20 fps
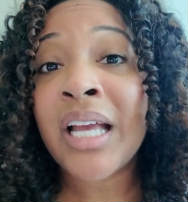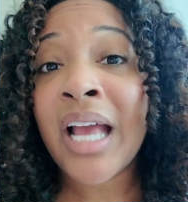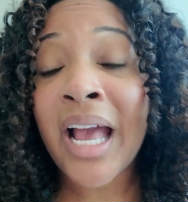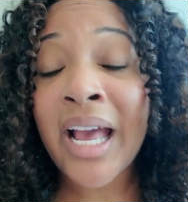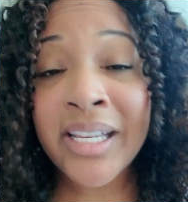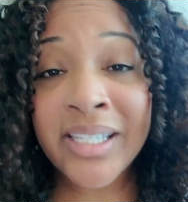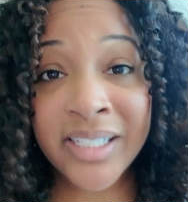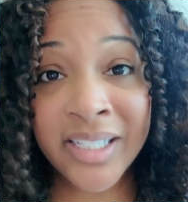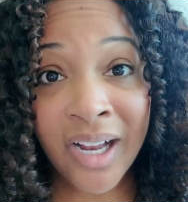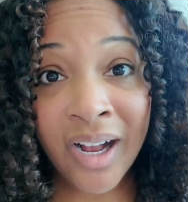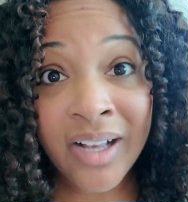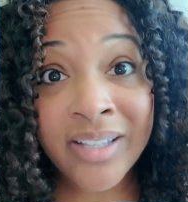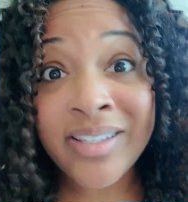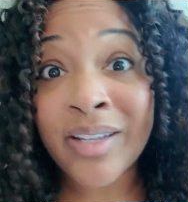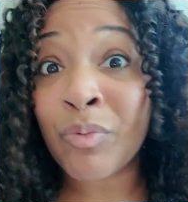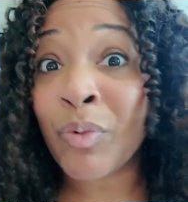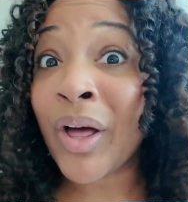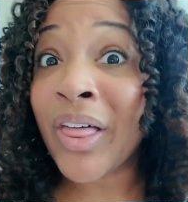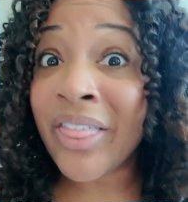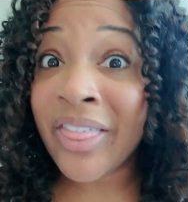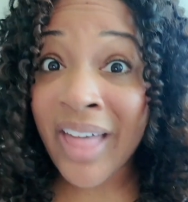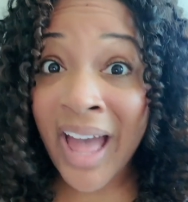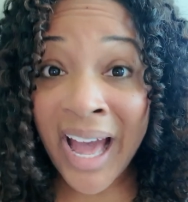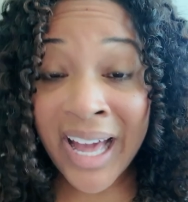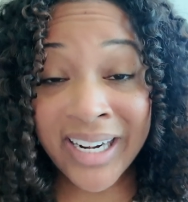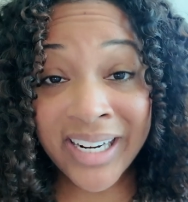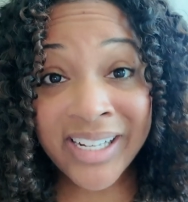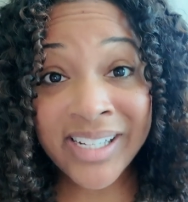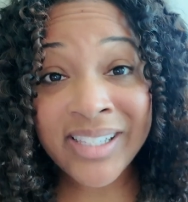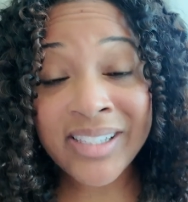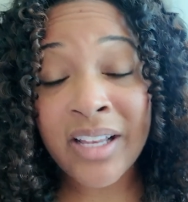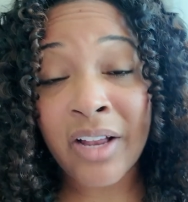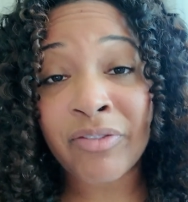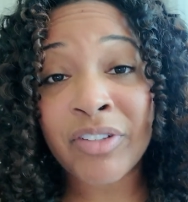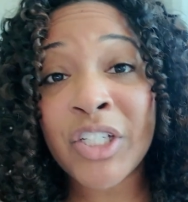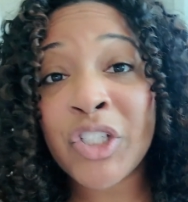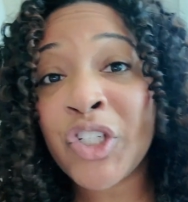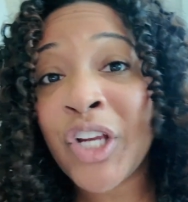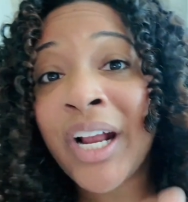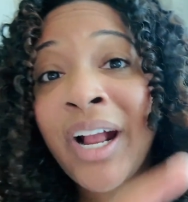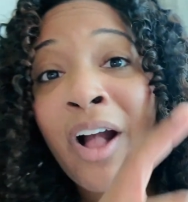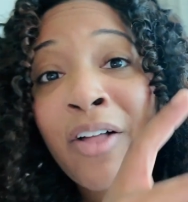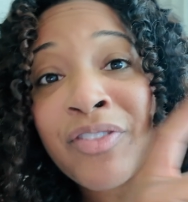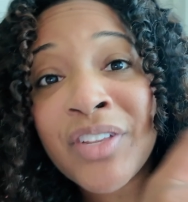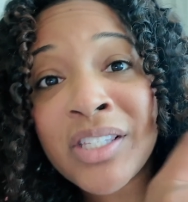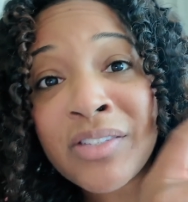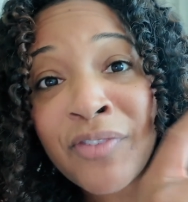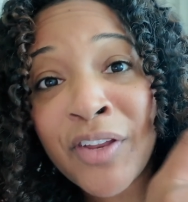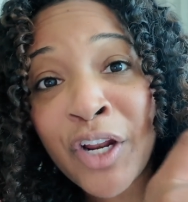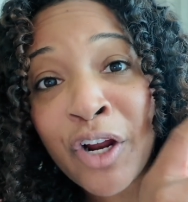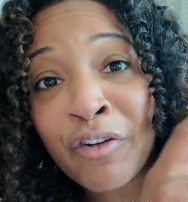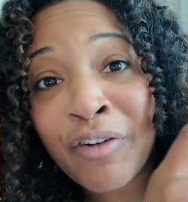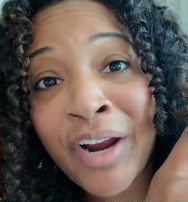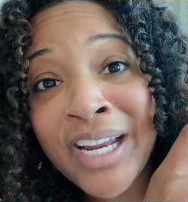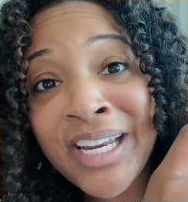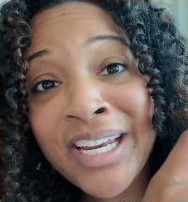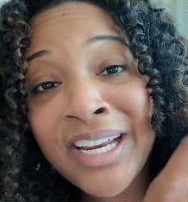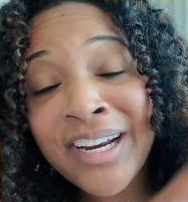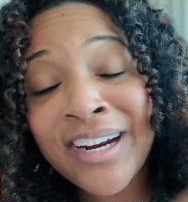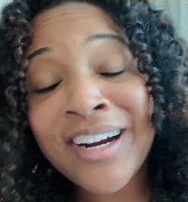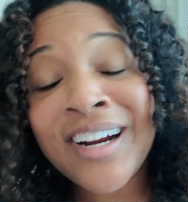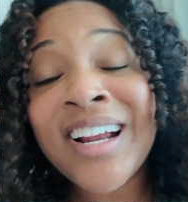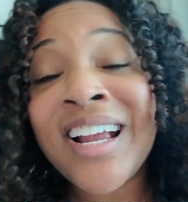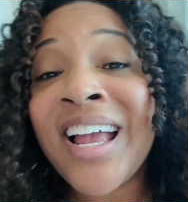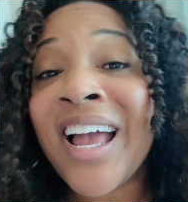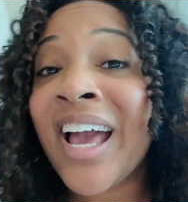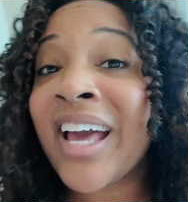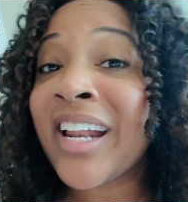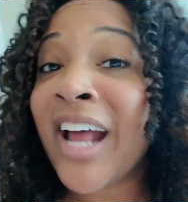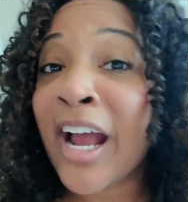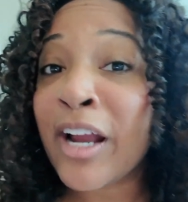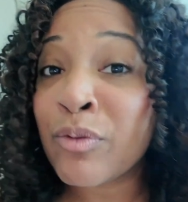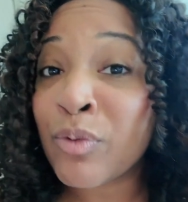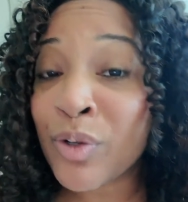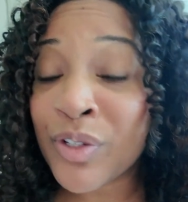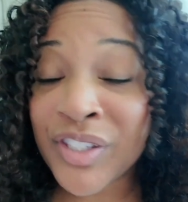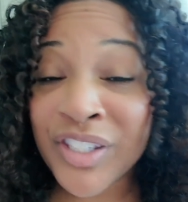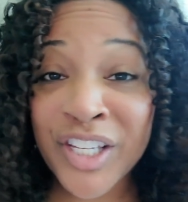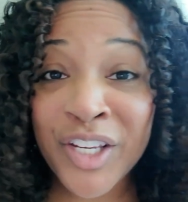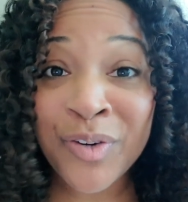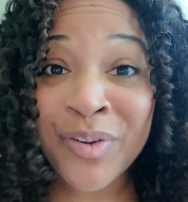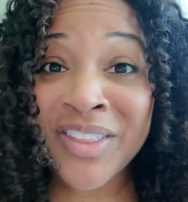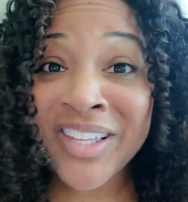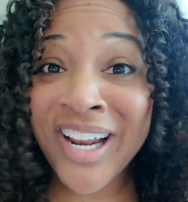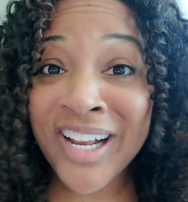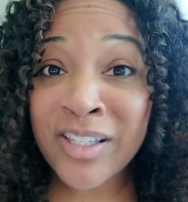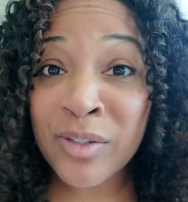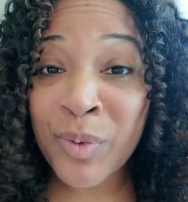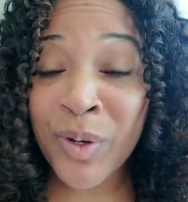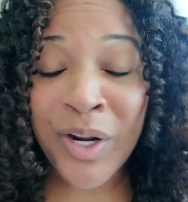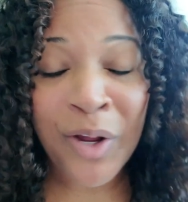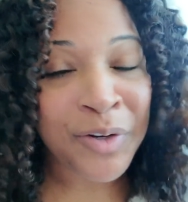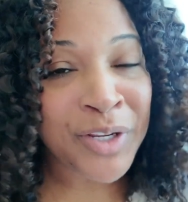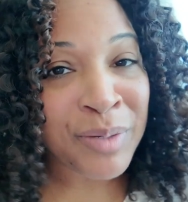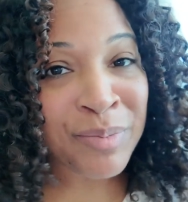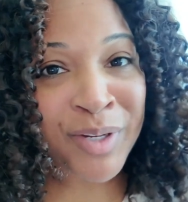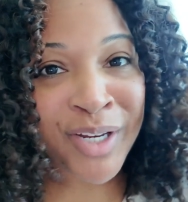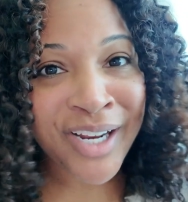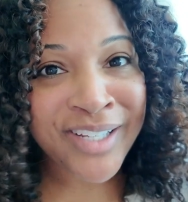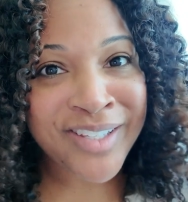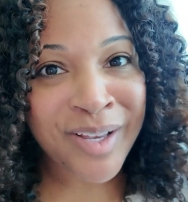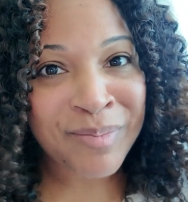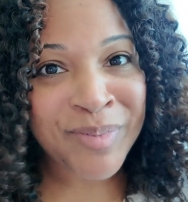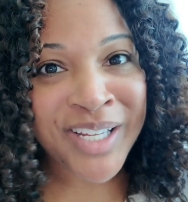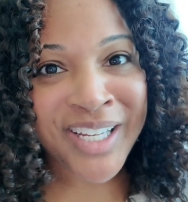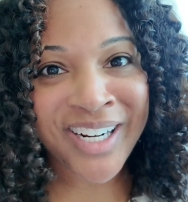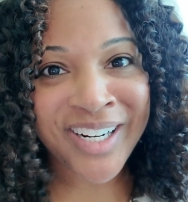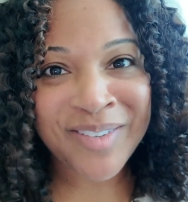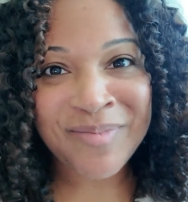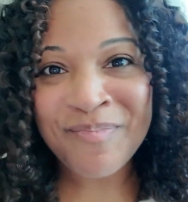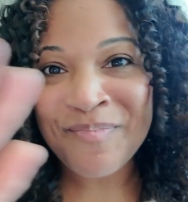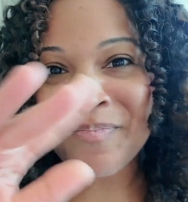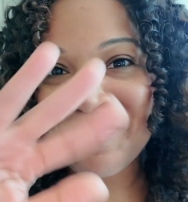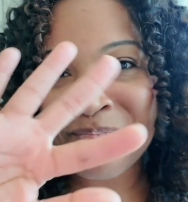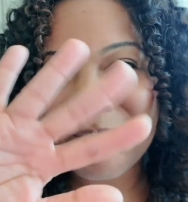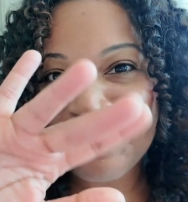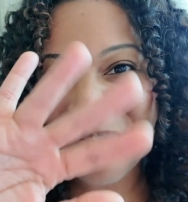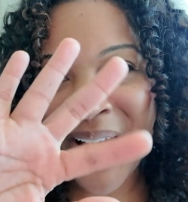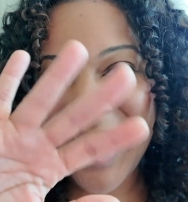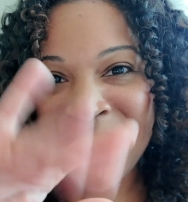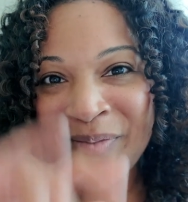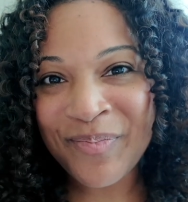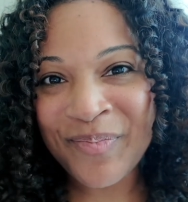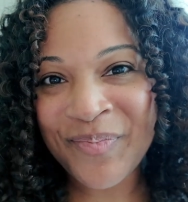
ETIAS and what that is, definitely check out this video right here, and I will see you in the next one. I'll keep you guys updated. Bye.